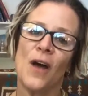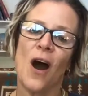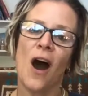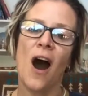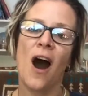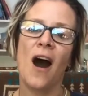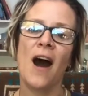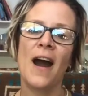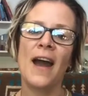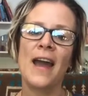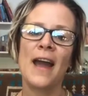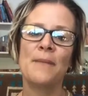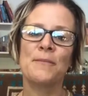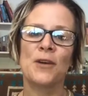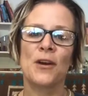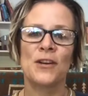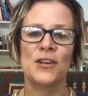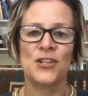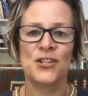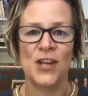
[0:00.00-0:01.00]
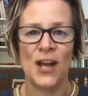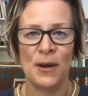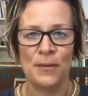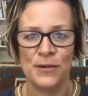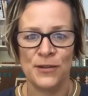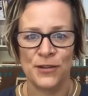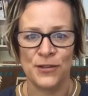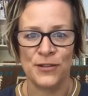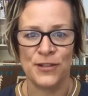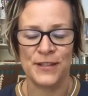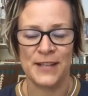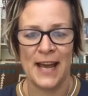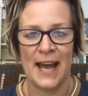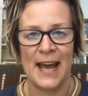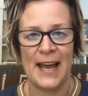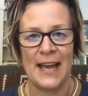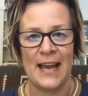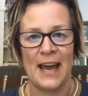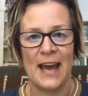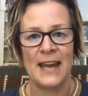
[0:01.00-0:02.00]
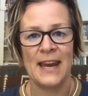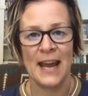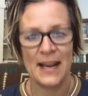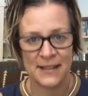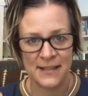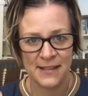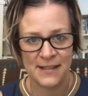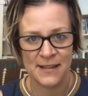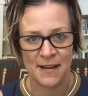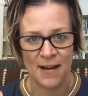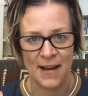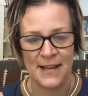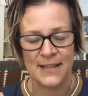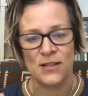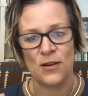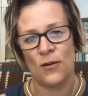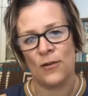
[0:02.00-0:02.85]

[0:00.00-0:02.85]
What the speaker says: I am going to share with you today an exercise